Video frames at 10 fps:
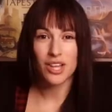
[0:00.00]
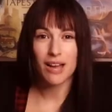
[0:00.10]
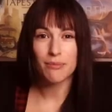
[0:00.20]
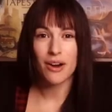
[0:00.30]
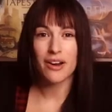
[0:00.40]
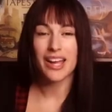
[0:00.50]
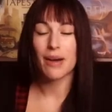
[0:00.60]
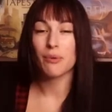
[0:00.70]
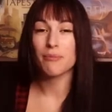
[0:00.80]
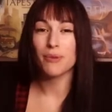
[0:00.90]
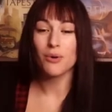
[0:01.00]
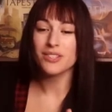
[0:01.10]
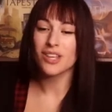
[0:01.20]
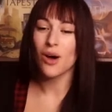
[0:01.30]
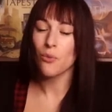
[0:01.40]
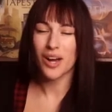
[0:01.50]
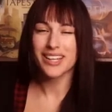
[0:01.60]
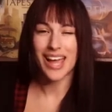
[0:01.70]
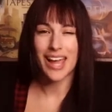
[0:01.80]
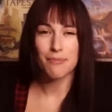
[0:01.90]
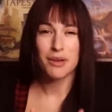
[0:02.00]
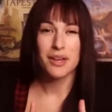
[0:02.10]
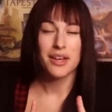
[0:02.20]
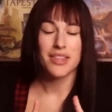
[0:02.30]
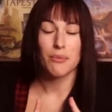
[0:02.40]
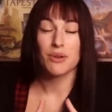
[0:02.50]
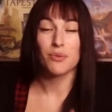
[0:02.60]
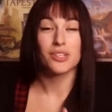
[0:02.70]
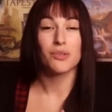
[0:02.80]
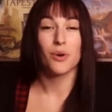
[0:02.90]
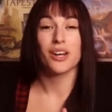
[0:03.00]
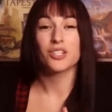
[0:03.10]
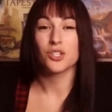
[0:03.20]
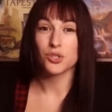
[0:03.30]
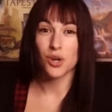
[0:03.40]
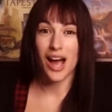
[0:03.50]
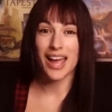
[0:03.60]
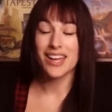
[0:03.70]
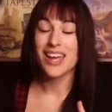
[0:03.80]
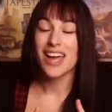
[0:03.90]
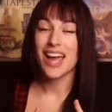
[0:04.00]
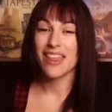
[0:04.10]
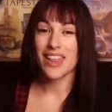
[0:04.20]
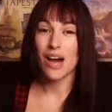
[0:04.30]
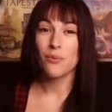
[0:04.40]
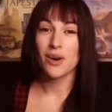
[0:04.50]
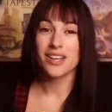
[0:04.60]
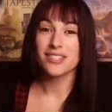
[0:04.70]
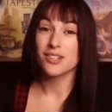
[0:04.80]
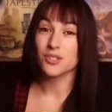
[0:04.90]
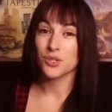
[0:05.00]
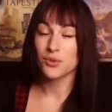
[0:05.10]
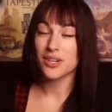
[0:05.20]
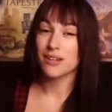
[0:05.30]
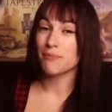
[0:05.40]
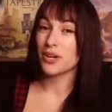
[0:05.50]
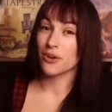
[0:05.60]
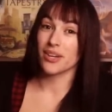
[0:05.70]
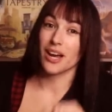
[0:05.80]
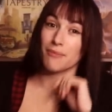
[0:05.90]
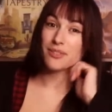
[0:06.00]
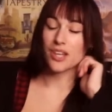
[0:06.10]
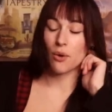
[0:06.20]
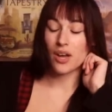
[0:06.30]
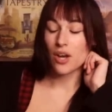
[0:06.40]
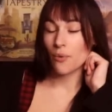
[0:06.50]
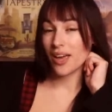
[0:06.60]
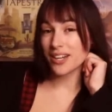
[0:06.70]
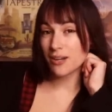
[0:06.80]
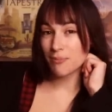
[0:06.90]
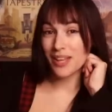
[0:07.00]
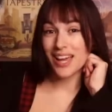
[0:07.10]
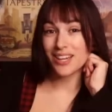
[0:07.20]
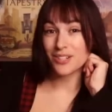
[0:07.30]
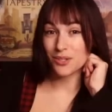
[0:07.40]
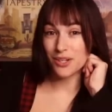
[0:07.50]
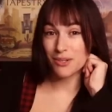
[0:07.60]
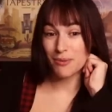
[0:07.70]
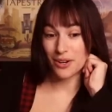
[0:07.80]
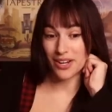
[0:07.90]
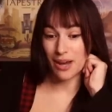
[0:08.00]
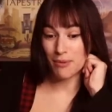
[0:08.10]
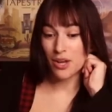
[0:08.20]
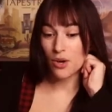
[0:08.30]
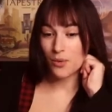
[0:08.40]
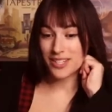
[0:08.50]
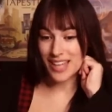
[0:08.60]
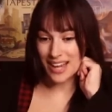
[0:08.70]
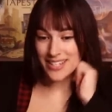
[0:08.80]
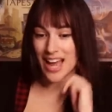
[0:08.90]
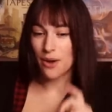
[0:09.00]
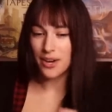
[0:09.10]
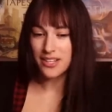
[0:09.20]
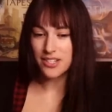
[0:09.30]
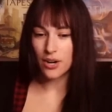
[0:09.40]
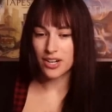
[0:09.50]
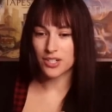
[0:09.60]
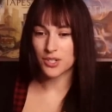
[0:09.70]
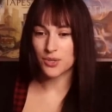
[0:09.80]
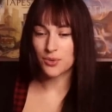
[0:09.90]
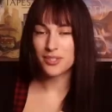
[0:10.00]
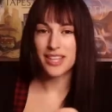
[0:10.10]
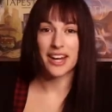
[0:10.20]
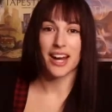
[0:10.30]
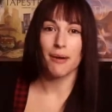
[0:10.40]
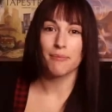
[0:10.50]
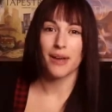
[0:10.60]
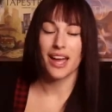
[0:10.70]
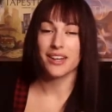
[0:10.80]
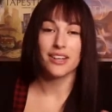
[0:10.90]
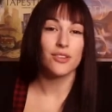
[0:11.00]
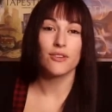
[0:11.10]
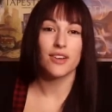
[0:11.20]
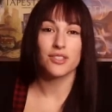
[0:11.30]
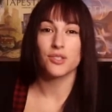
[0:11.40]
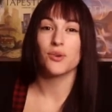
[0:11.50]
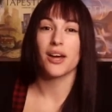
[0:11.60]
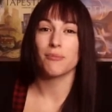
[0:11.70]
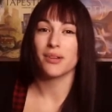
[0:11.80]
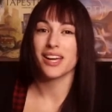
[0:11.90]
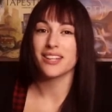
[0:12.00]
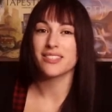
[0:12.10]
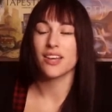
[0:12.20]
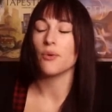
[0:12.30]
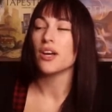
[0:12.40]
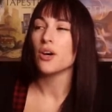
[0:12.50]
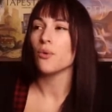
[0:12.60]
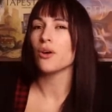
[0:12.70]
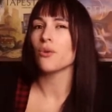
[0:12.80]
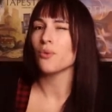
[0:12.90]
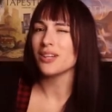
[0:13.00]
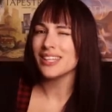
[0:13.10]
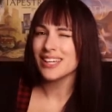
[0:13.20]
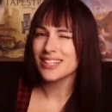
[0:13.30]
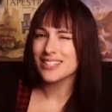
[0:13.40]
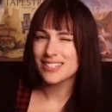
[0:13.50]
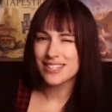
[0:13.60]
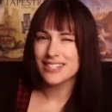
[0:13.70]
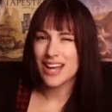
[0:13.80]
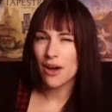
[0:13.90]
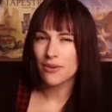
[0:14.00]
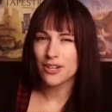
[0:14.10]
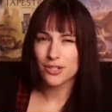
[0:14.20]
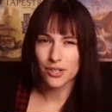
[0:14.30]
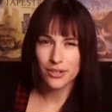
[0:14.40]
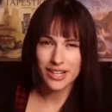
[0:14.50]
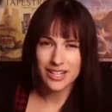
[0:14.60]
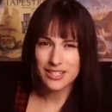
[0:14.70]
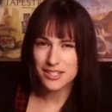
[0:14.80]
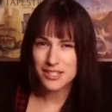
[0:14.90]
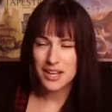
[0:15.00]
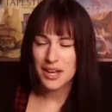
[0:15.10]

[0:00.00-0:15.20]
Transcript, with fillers: library and we both saw one game that we really wanted to try and that was Dune Imperium. So we ended up playing Dune Imperium. We sat down and started to set it up, and neither of us knew how to play it, so we were willing to sit down and learn it,